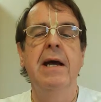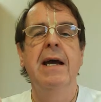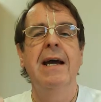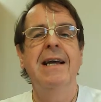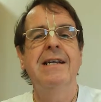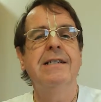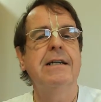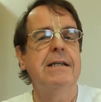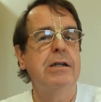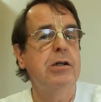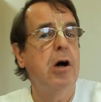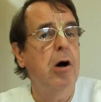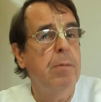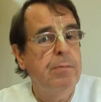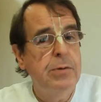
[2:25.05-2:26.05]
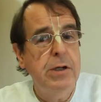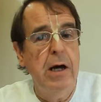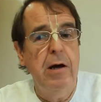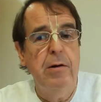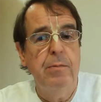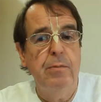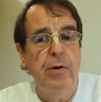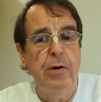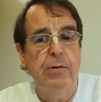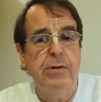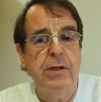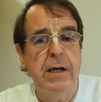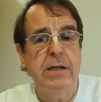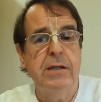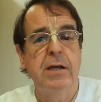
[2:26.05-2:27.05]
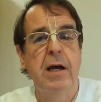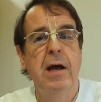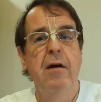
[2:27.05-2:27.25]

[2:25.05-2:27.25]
It is a top-down process